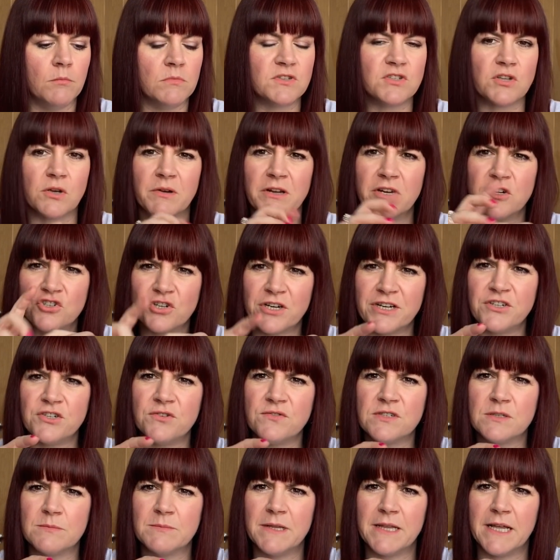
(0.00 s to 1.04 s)
So I'm going to try and do
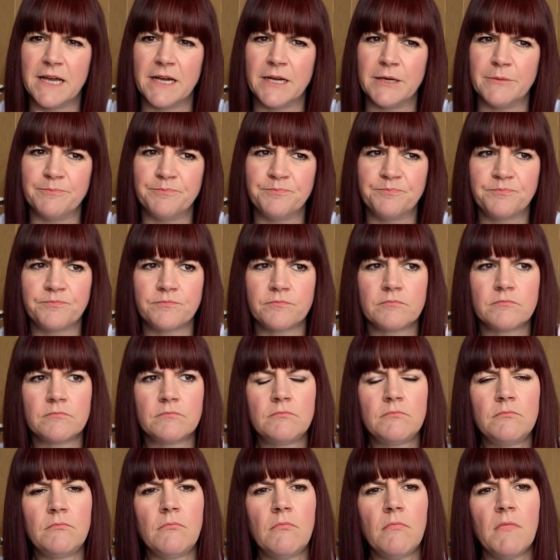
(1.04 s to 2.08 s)
some of that.
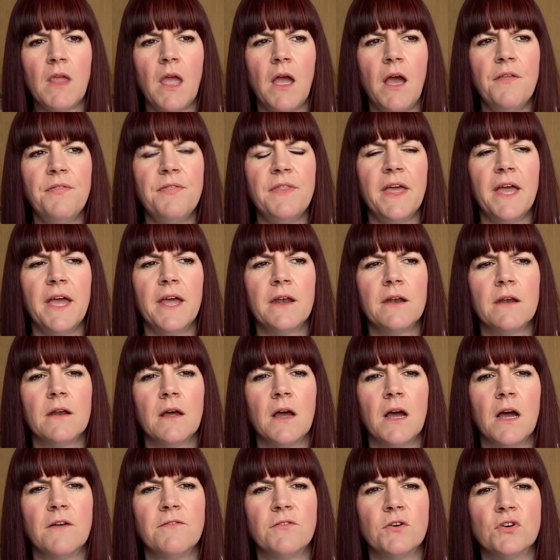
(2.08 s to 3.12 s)
And then
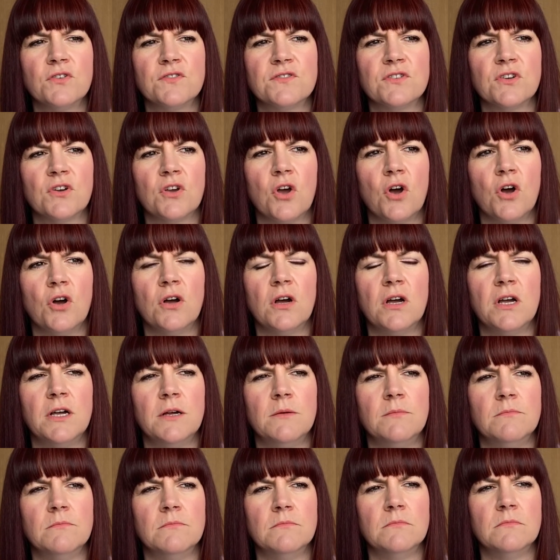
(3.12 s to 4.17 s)
I've also got
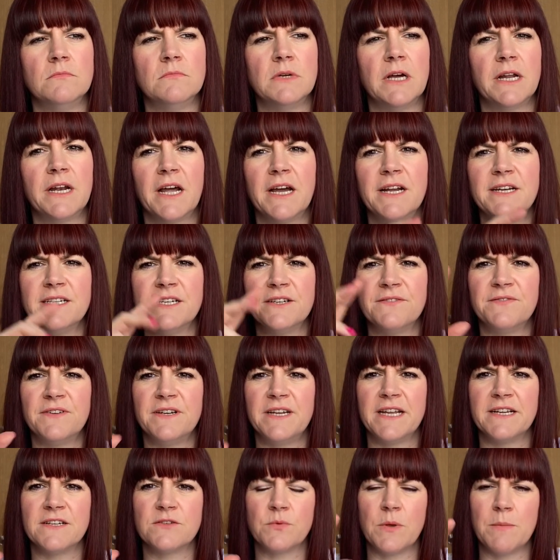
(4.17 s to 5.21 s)
an idea for
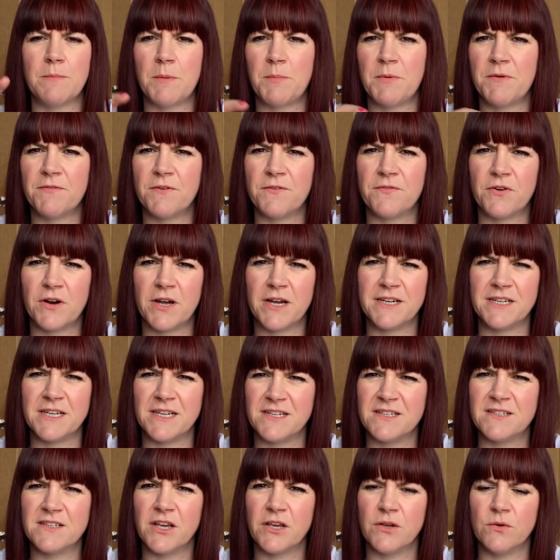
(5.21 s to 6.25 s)
next week, maybe for Friday
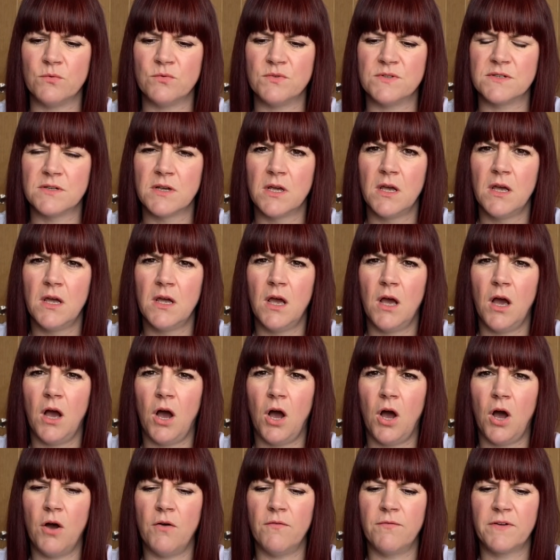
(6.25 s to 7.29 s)
sews,
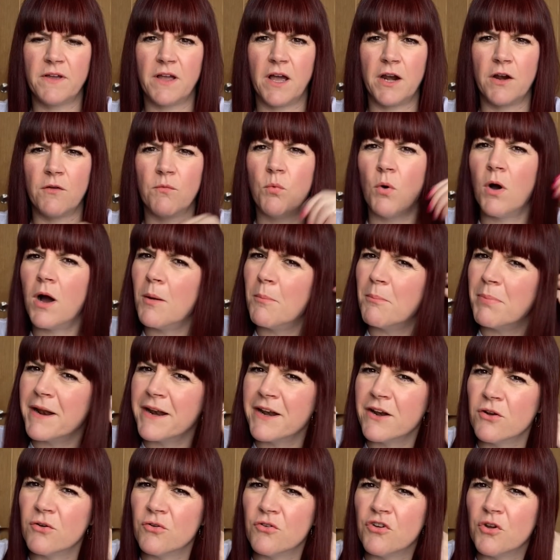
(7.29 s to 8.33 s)
of kind of what I'm
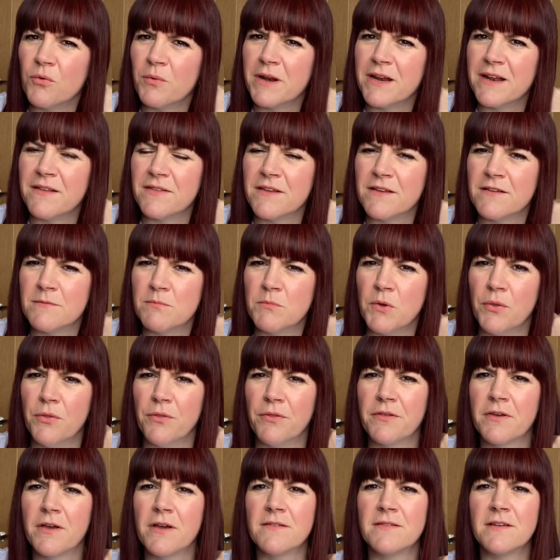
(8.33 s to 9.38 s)
planning on doing in this month,
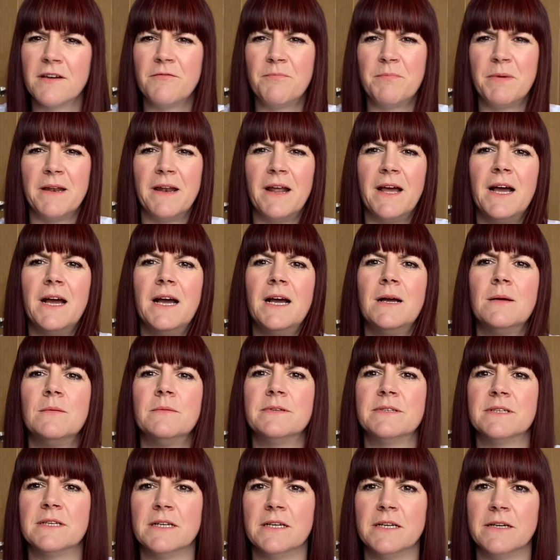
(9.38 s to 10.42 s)
because I've been
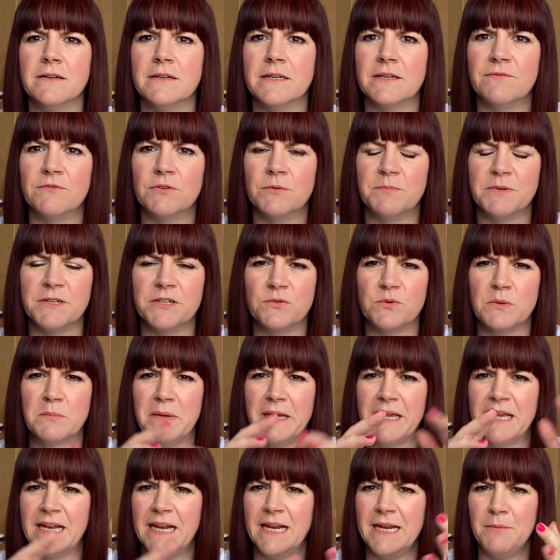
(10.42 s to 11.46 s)
absolutely rubbish with
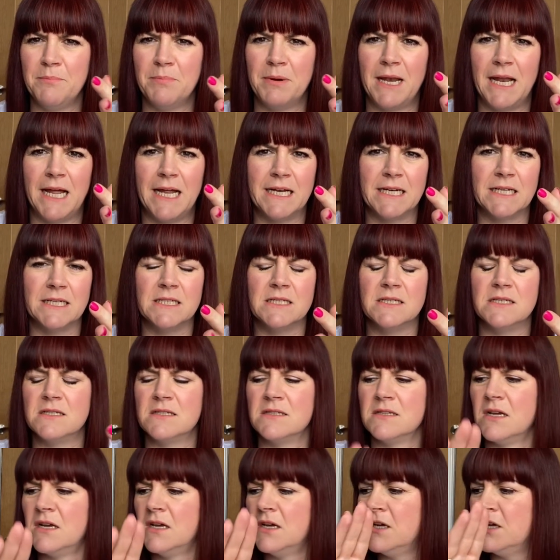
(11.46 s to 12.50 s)
making any plans,
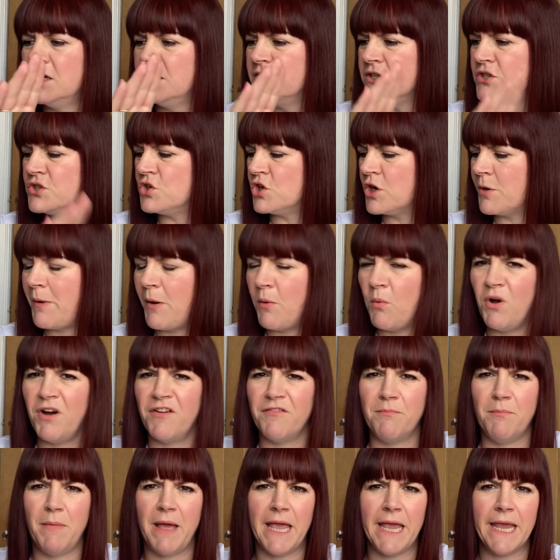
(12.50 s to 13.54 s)
talking about what I've
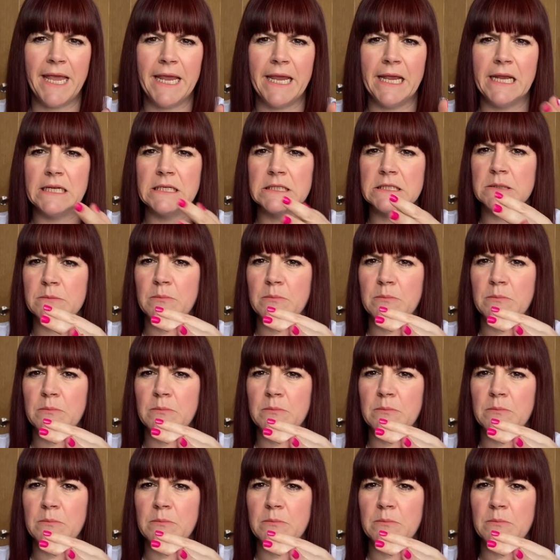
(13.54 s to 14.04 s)
made.